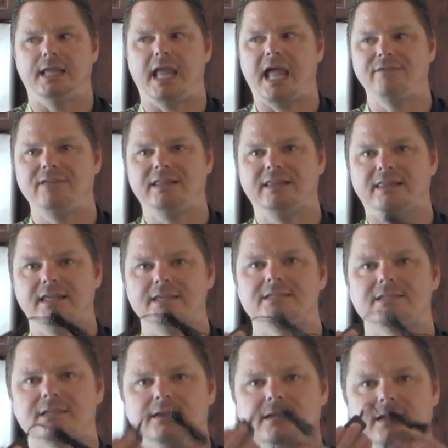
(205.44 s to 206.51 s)
Having
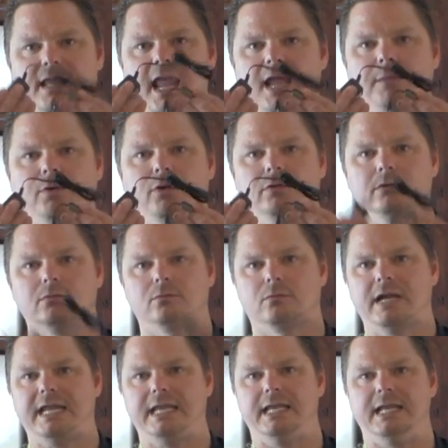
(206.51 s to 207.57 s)
this cable
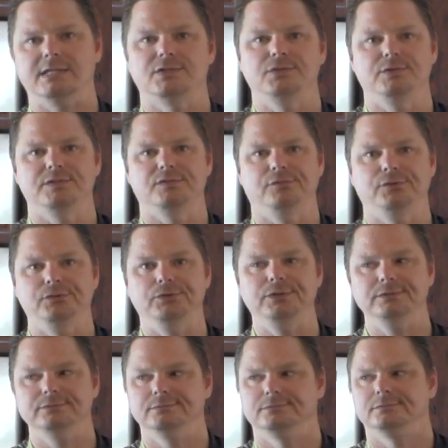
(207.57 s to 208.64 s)
right next to his
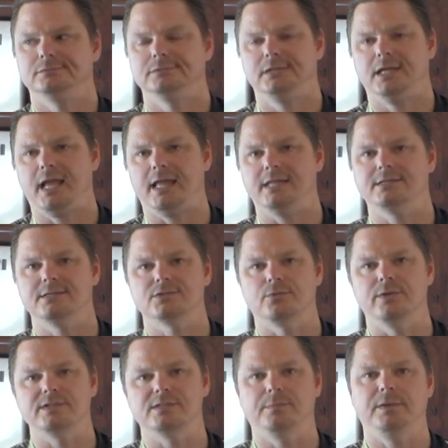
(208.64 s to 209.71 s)
food, it's just
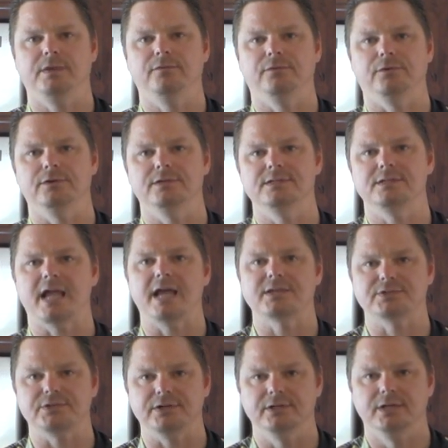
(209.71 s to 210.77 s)
a recipe for
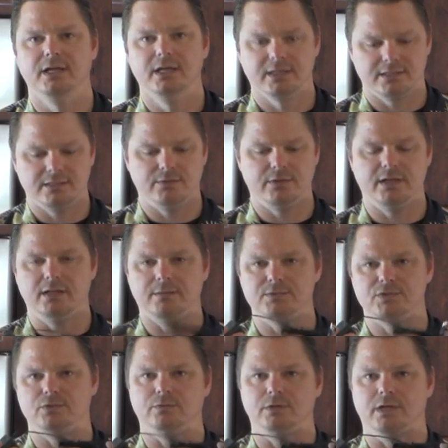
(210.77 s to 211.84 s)
disaster, because you would end up
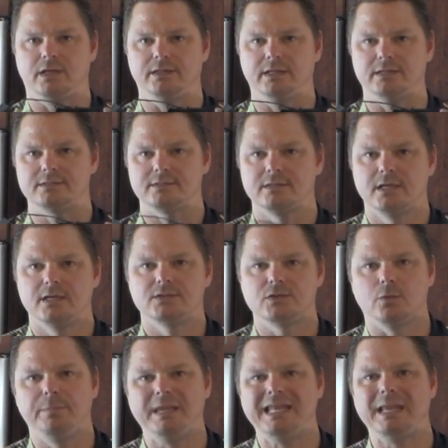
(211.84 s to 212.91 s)
chewing on this.
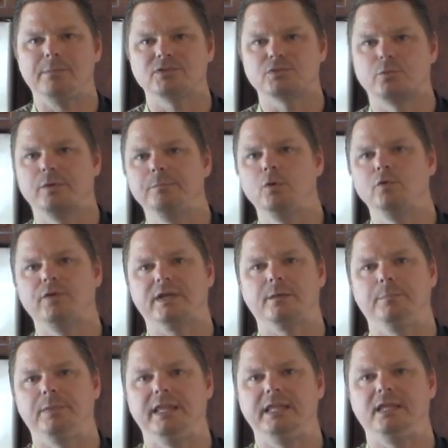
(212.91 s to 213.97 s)
So being able to remove it
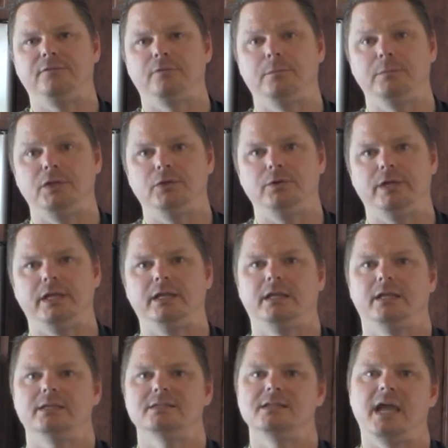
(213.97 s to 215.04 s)
completely from the
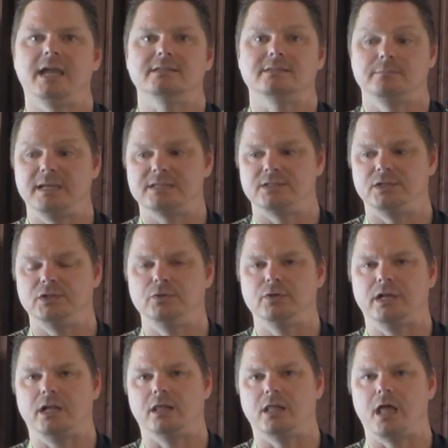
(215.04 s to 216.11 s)
unit is nice. It makes the
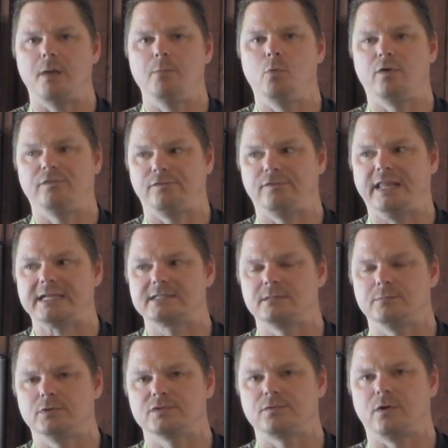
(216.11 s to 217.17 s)
unit a lot more
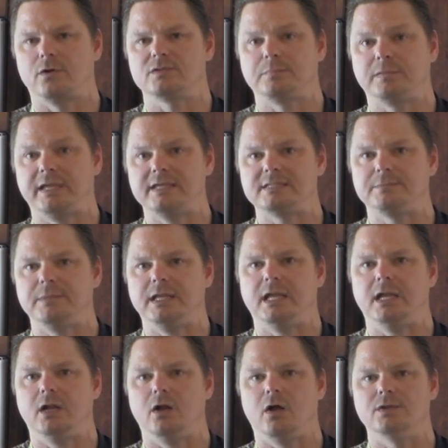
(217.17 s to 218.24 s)
flexible as far as placement,
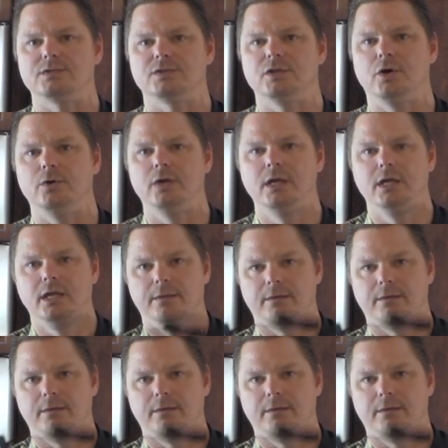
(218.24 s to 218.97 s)
and it also